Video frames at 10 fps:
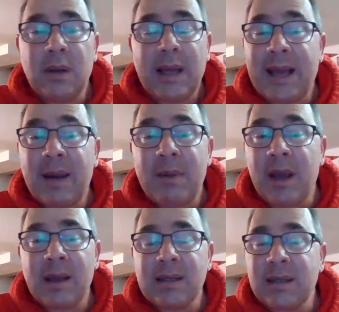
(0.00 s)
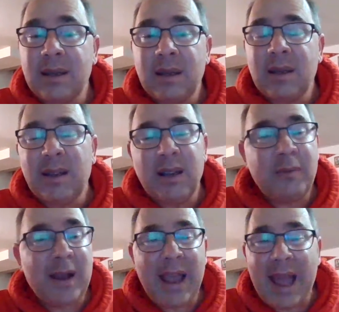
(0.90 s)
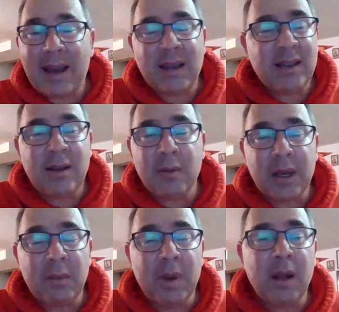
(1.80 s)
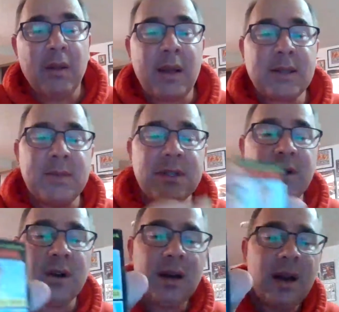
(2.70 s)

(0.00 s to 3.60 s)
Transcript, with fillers: I got to be honest. And if I had, it didn't ring a bell. And that's Mr.